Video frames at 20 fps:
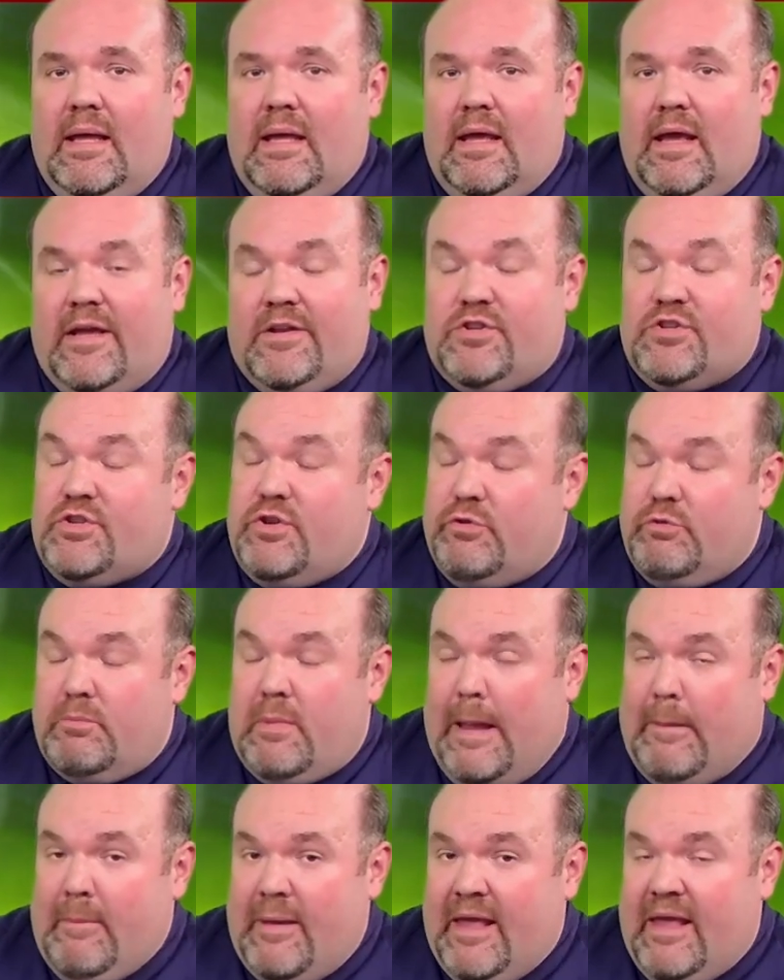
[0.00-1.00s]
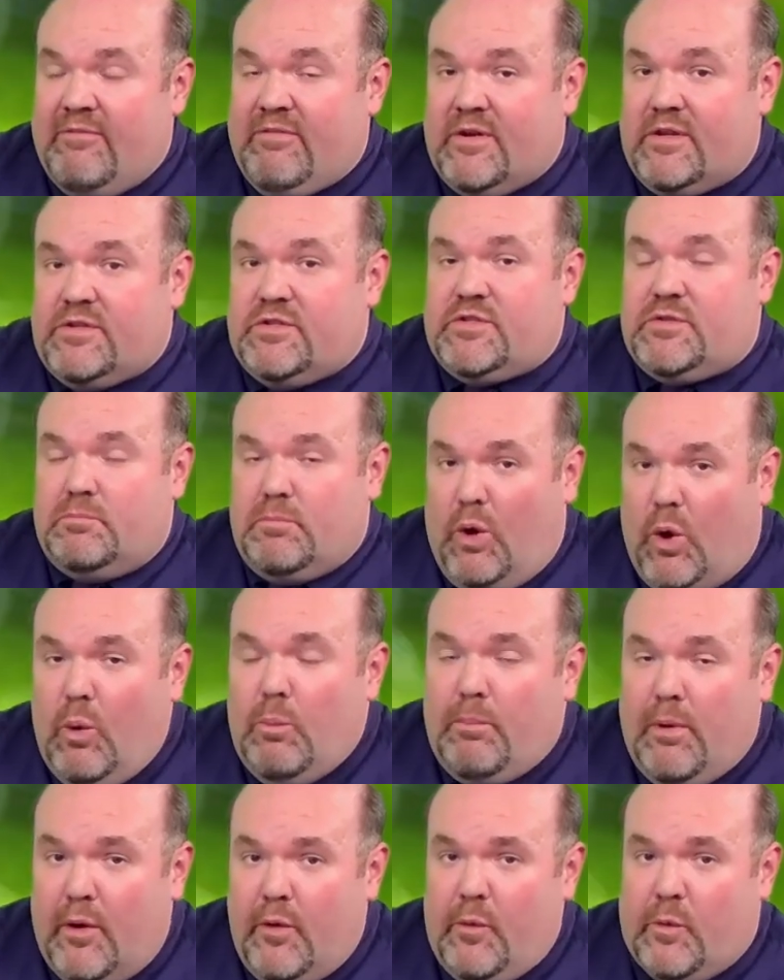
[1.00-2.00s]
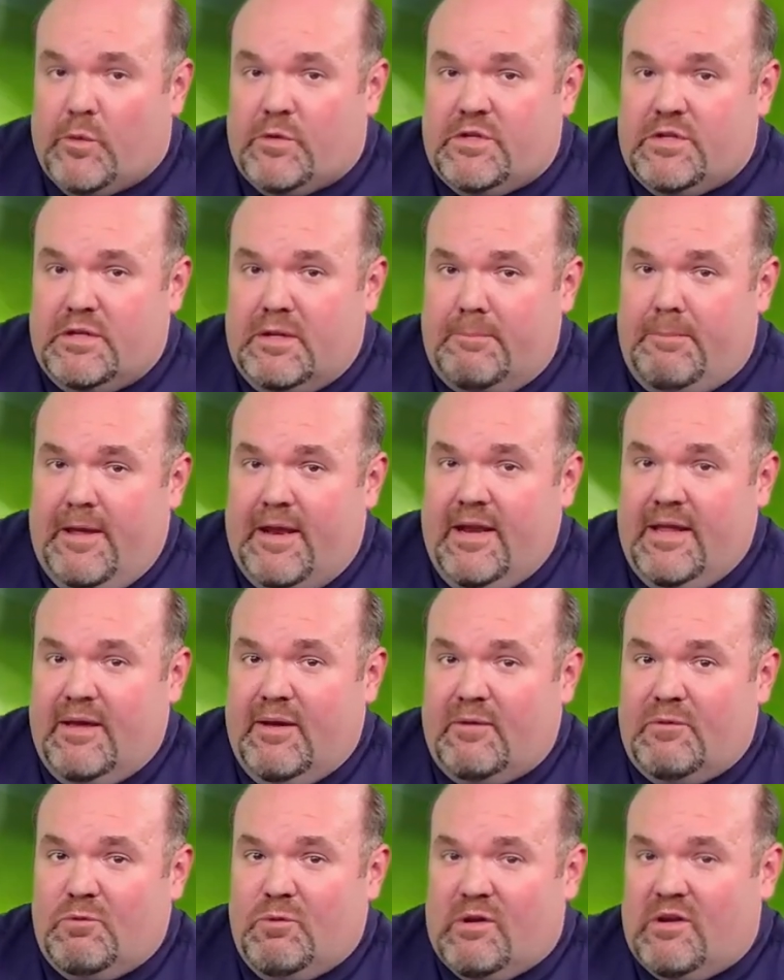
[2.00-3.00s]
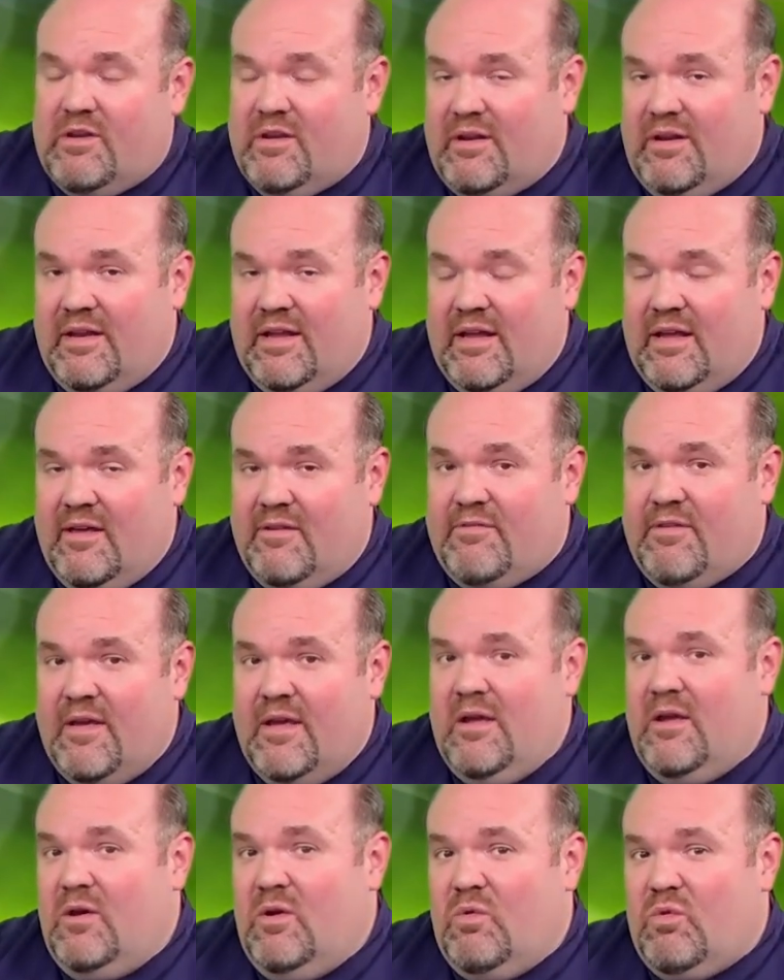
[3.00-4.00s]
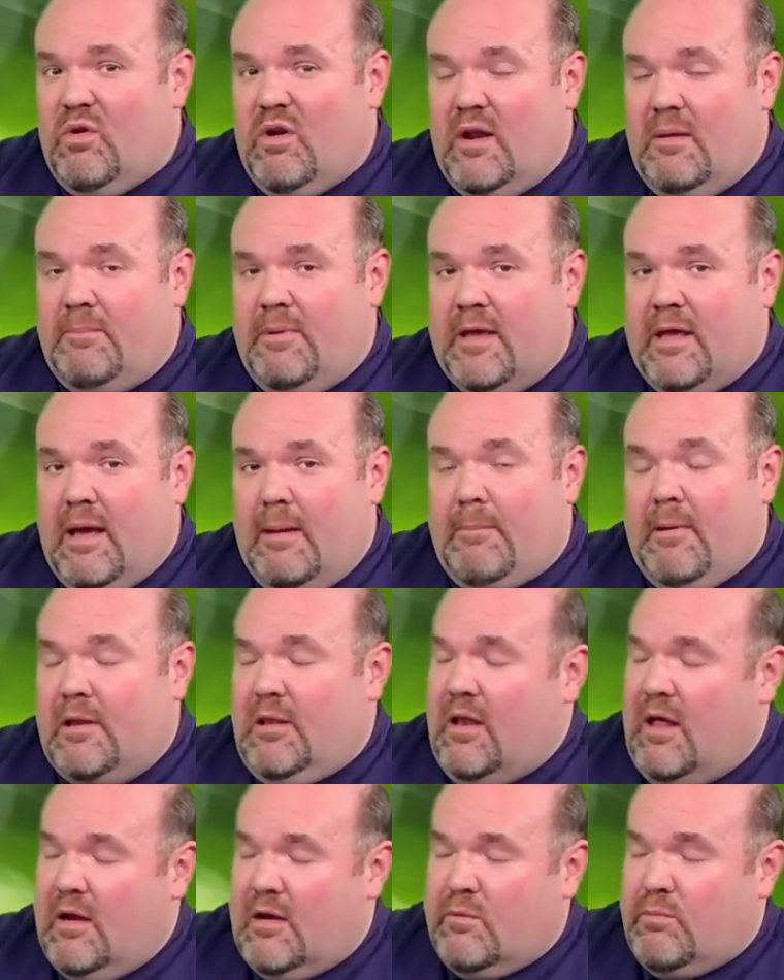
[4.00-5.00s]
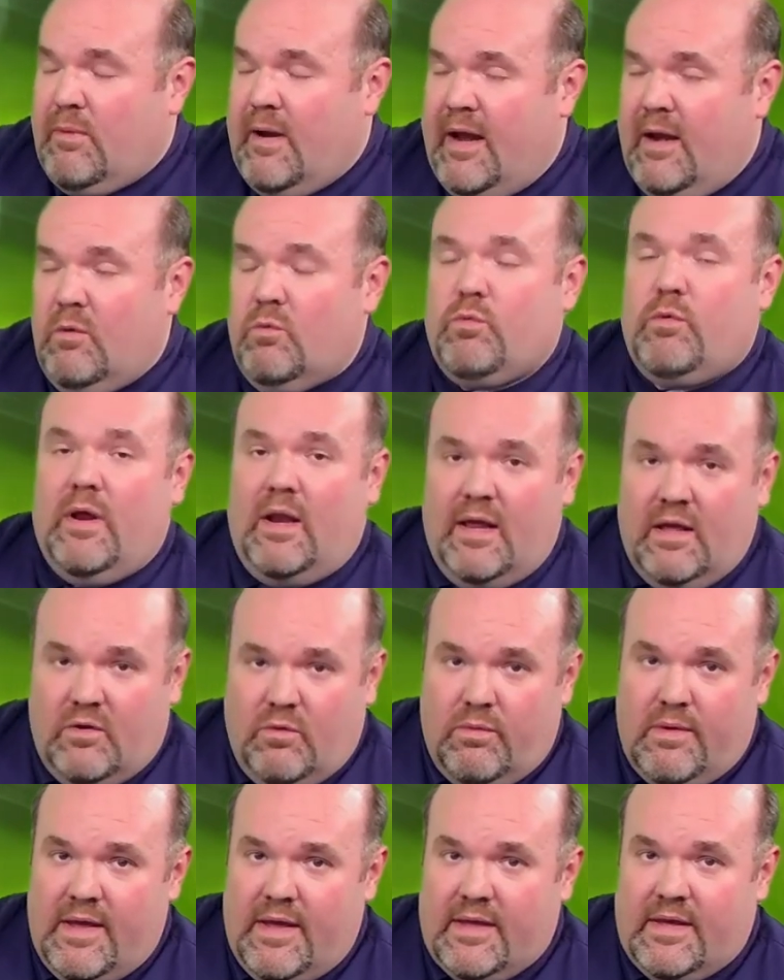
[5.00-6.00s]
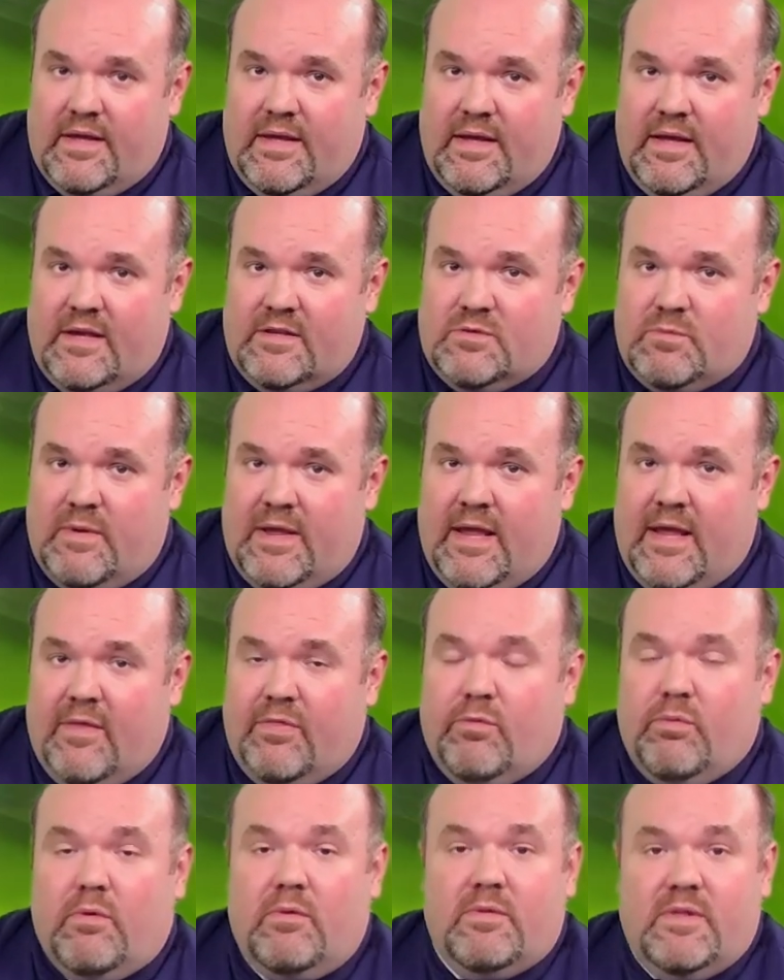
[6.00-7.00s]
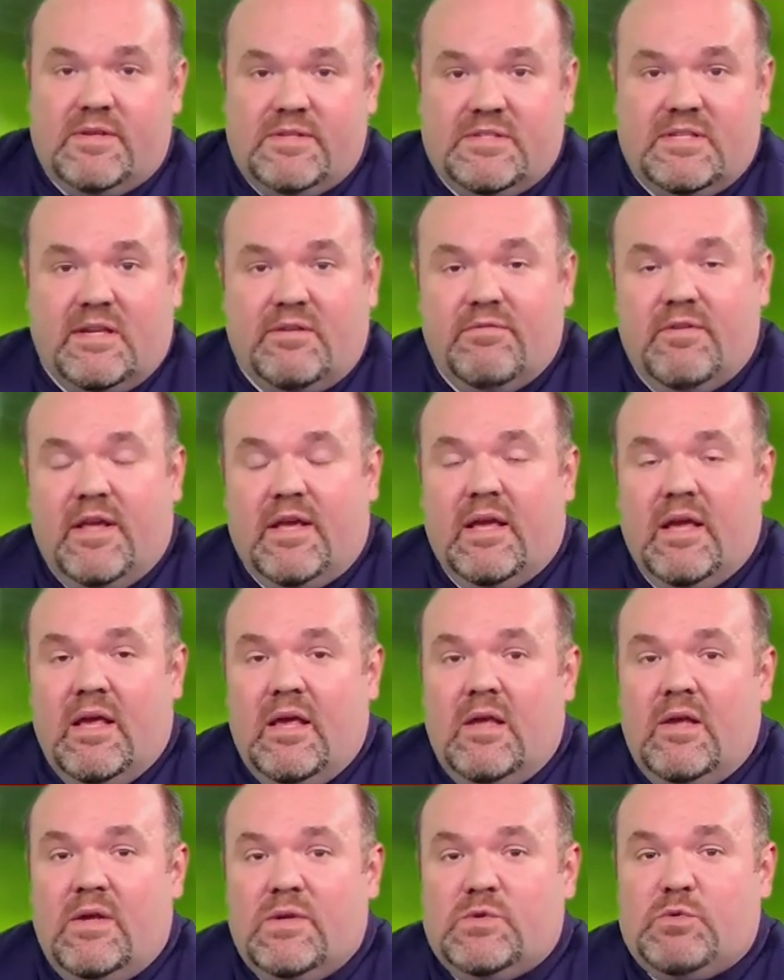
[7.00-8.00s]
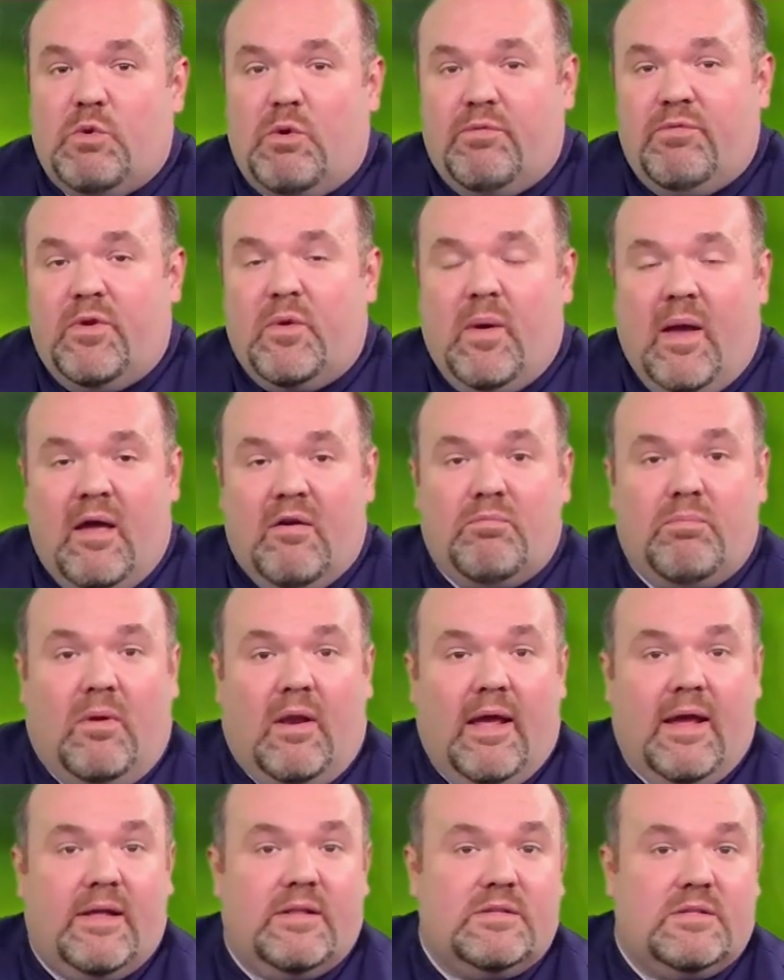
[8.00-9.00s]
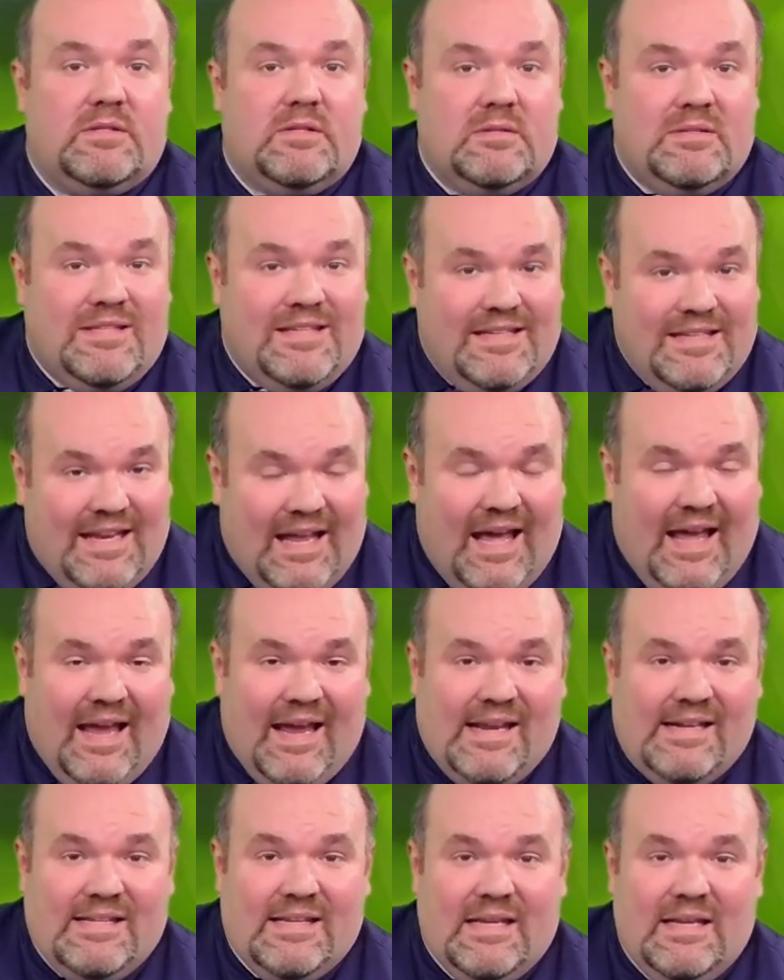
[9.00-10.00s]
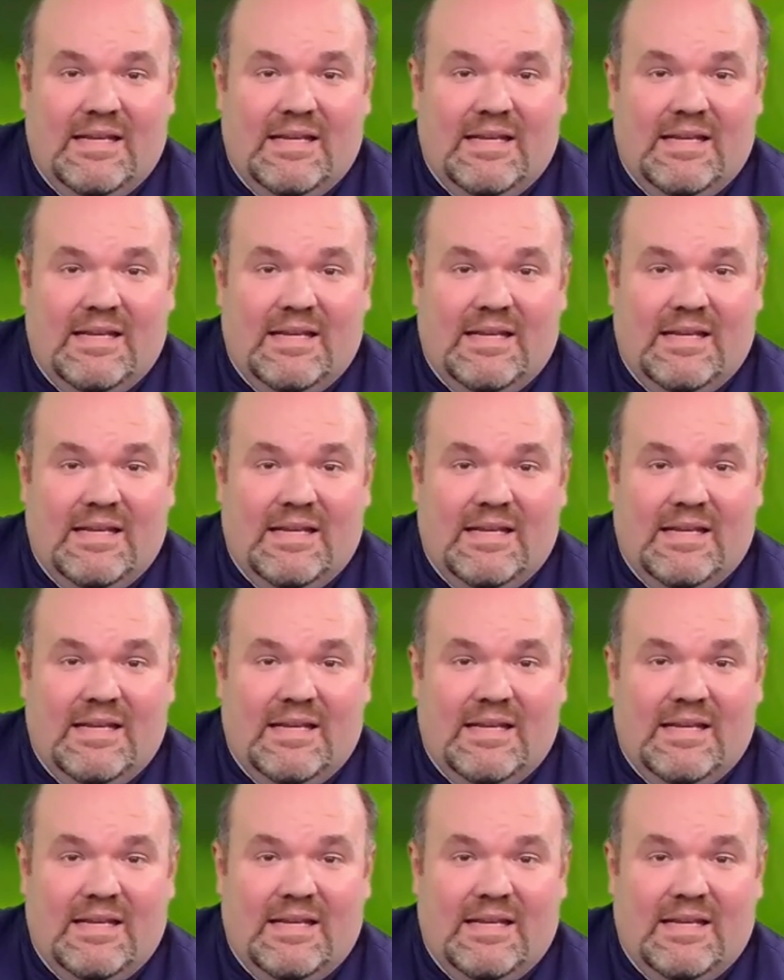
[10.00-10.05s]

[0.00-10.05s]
and shoot, maybe even a small boat, depending on where you live. We're going to pick up a lot of rain really quick as we head through this evening. So if you have plans tonight,